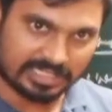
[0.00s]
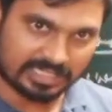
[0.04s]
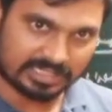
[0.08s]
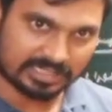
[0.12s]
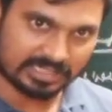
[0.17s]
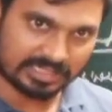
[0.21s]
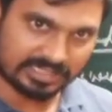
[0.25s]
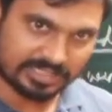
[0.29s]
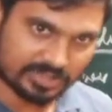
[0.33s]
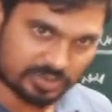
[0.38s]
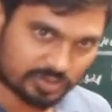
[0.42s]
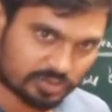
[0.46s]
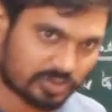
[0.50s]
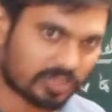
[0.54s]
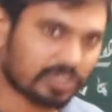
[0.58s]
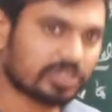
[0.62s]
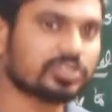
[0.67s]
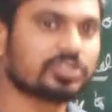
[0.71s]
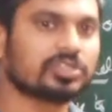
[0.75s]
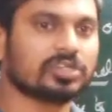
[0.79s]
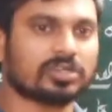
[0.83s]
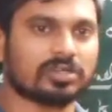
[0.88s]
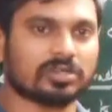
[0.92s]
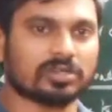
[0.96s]
the
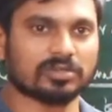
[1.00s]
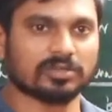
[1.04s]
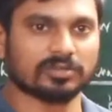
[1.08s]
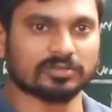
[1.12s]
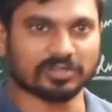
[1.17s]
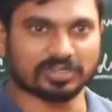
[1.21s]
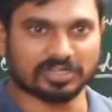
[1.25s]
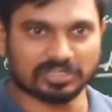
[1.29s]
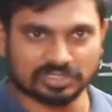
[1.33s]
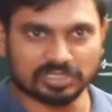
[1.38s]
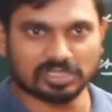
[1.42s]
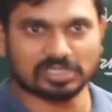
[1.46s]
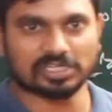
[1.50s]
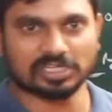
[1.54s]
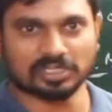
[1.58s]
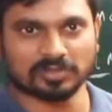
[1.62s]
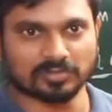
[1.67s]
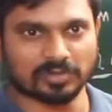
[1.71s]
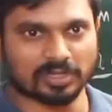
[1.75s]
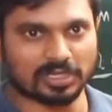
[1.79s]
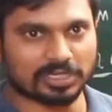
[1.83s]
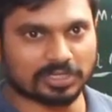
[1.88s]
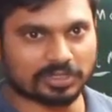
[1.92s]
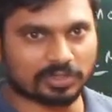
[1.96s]
structure of the resulting
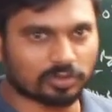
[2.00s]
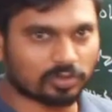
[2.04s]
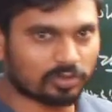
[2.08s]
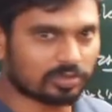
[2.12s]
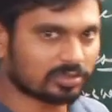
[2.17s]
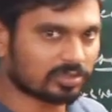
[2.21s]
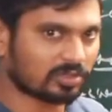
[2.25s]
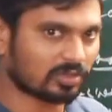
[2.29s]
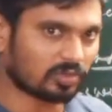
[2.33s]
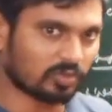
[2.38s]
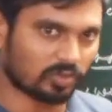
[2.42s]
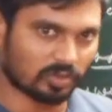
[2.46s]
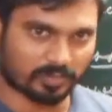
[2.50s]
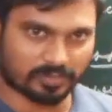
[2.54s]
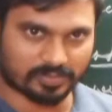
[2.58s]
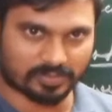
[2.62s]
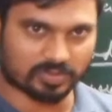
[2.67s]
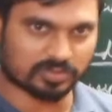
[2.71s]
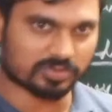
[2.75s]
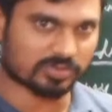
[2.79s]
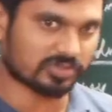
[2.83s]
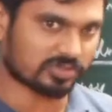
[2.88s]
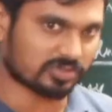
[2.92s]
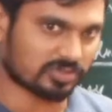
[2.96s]
molecule in the whole
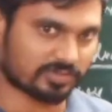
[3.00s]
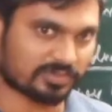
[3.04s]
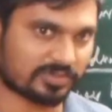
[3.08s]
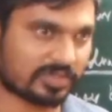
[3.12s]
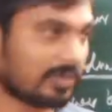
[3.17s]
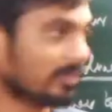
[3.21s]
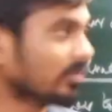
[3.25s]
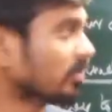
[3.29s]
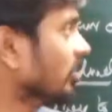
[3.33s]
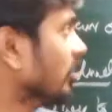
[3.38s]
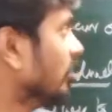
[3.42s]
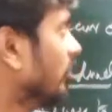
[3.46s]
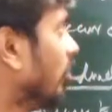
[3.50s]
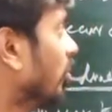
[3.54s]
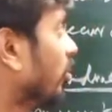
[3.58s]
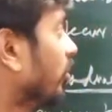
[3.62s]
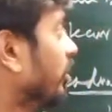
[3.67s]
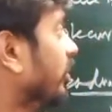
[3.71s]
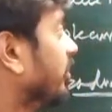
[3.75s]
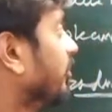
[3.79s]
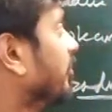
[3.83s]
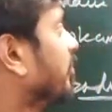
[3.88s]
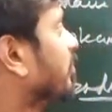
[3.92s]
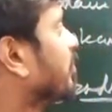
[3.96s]
process of chemical
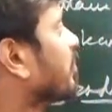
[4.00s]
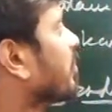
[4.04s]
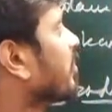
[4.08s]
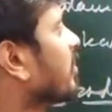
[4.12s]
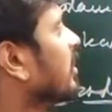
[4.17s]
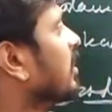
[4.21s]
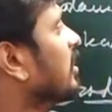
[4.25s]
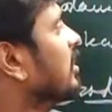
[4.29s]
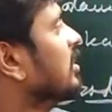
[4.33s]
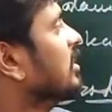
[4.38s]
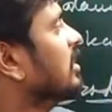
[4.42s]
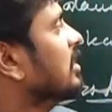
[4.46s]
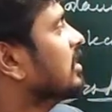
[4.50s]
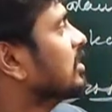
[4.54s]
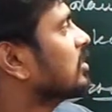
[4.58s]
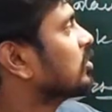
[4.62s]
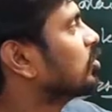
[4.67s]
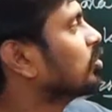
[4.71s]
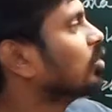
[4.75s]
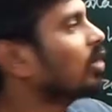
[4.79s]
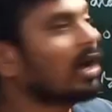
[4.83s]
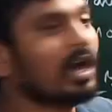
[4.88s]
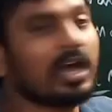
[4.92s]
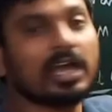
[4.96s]
bonding.
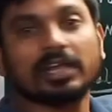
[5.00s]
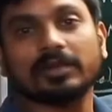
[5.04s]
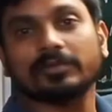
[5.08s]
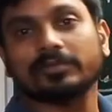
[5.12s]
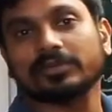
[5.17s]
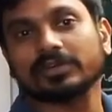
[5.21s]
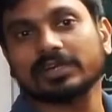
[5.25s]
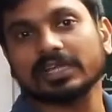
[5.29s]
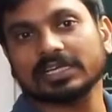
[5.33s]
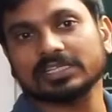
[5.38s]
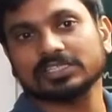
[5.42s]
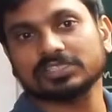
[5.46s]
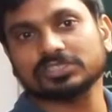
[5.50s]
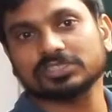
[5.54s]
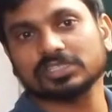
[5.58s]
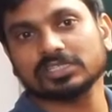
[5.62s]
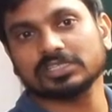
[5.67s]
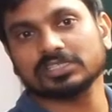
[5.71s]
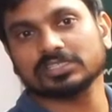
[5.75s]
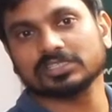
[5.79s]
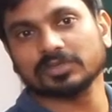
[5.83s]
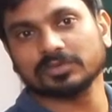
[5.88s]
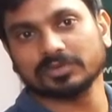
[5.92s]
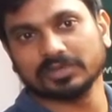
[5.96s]
So hybridization
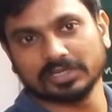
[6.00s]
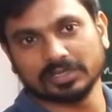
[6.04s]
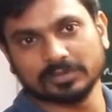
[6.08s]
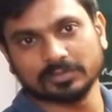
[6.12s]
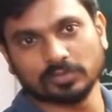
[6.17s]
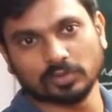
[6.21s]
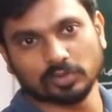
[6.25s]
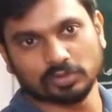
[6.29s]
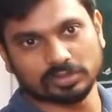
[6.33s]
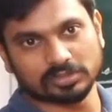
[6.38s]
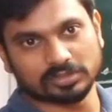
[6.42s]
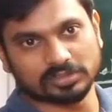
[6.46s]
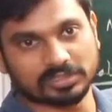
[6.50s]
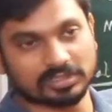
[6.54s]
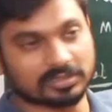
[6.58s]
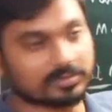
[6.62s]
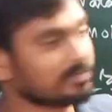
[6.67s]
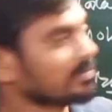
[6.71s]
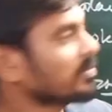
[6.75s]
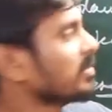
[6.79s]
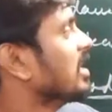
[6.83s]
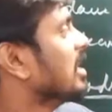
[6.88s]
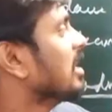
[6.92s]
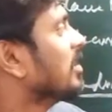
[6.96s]
is a very important thing.
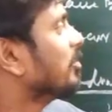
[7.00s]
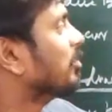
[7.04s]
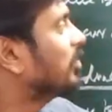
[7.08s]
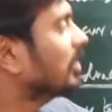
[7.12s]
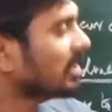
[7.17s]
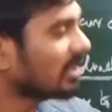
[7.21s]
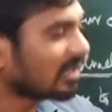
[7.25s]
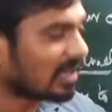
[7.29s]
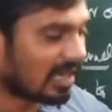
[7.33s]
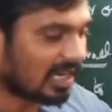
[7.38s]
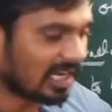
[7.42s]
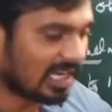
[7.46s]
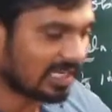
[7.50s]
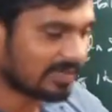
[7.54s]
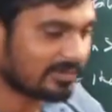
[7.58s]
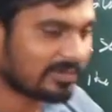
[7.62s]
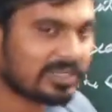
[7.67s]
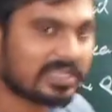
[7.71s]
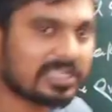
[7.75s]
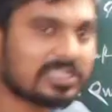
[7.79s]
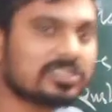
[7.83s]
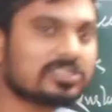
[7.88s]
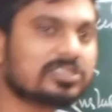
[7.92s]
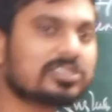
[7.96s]
But
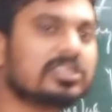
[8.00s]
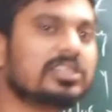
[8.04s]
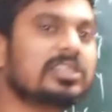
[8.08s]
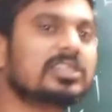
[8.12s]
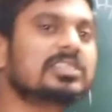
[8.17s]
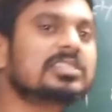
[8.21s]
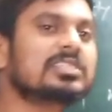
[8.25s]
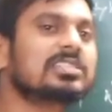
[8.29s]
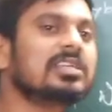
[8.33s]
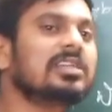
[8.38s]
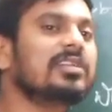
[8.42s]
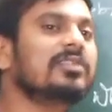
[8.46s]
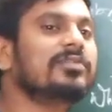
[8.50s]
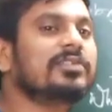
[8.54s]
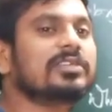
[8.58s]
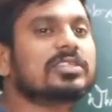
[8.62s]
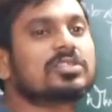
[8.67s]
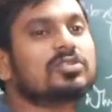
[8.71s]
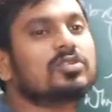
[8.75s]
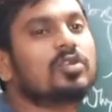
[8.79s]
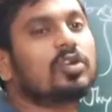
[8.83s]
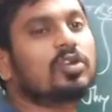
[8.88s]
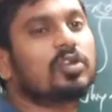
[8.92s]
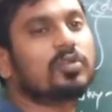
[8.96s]
hybridization itself
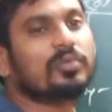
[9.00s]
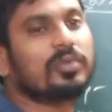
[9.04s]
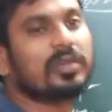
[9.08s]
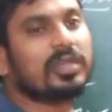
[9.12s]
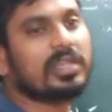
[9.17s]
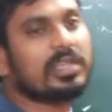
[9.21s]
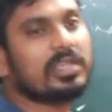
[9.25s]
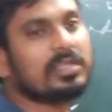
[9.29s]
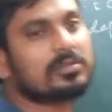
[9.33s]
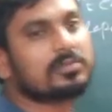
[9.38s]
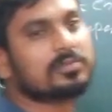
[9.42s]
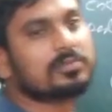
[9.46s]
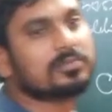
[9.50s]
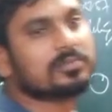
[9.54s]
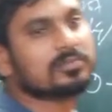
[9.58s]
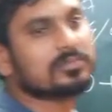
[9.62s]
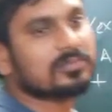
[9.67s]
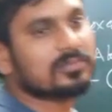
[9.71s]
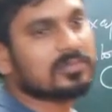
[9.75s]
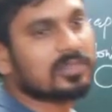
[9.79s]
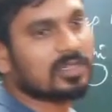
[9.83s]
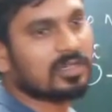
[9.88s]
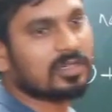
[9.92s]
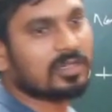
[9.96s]
is not very
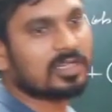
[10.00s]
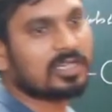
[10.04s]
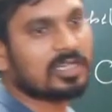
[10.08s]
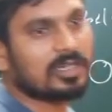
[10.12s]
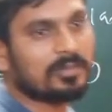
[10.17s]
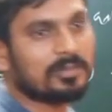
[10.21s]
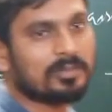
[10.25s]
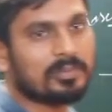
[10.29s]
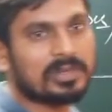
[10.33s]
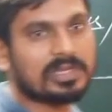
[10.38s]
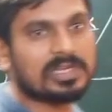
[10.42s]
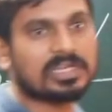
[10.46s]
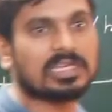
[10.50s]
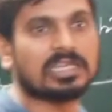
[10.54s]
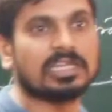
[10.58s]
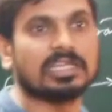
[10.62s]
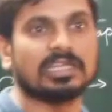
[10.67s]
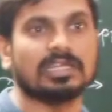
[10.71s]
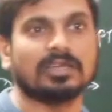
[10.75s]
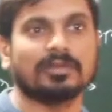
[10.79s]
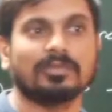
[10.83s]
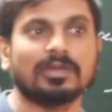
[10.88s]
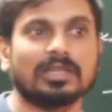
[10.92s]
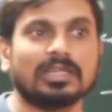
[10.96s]

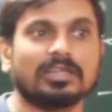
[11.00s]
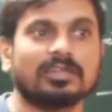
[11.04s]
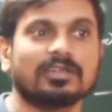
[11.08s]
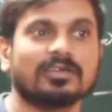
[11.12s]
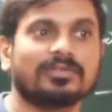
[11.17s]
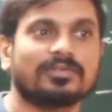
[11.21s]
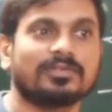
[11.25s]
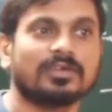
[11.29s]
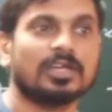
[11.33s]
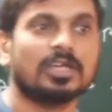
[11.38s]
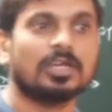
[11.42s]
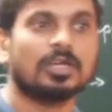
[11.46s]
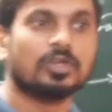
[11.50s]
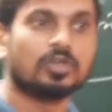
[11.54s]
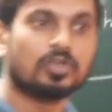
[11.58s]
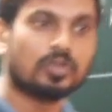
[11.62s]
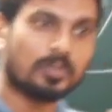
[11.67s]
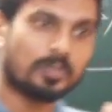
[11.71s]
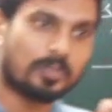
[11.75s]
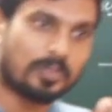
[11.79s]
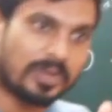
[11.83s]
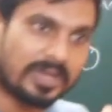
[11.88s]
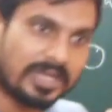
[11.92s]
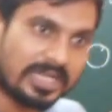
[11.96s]
completely able enough to
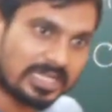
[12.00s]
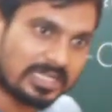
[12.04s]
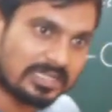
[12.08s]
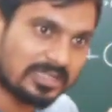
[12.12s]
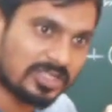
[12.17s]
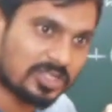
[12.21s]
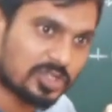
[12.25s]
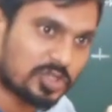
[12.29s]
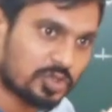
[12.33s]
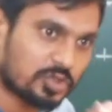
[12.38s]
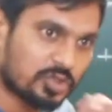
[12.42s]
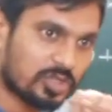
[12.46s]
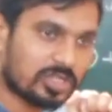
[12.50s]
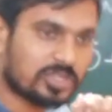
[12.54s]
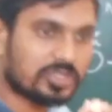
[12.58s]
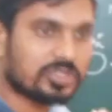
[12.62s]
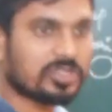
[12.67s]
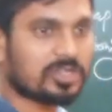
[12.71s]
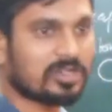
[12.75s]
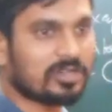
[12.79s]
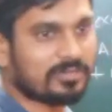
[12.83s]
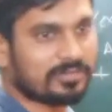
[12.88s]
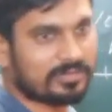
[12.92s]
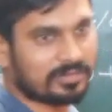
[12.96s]
predict the
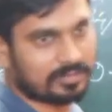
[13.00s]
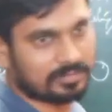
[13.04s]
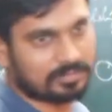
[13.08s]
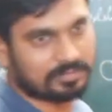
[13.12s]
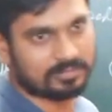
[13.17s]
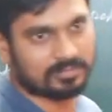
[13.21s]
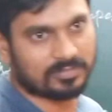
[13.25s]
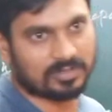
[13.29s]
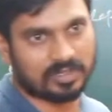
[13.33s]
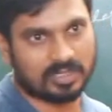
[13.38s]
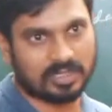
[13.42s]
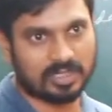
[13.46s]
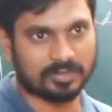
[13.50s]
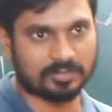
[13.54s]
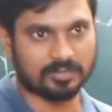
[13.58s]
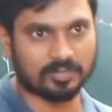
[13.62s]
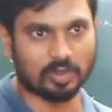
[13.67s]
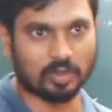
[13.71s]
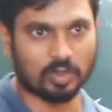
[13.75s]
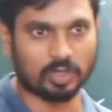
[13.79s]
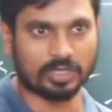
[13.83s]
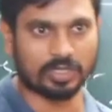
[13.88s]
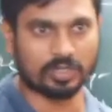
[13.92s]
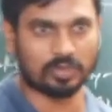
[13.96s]
structure of a
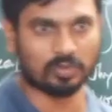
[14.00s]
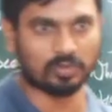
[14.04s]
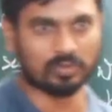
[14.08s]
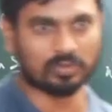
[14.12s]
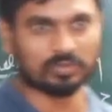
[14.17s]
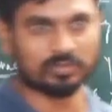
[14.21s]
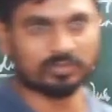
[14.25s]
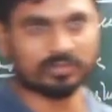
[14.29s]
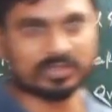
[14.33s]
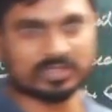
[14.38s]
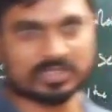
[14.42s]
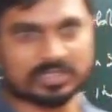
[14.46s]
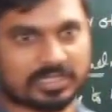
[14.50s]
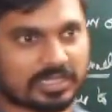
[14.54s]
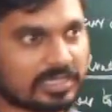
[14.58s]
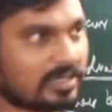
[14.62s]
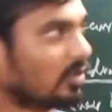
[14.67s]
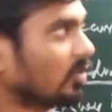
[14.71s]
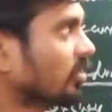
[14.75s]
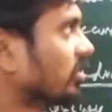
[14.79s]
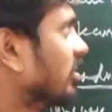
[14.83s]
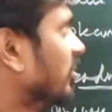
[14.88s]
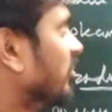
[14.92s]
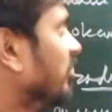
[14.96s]
molecule once they
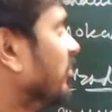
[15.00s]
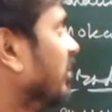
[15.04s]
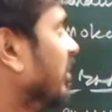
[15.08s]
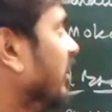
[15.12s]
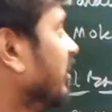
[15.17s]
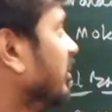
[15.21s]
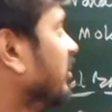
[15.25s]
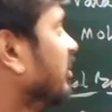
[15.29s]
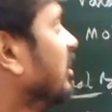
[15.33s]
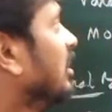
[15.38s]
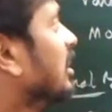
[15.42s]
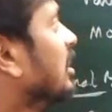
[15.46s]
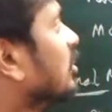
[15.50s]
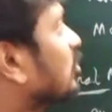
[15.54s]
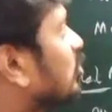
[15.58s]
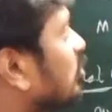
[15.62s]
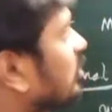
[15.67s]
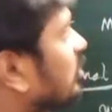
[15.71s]
got combined. So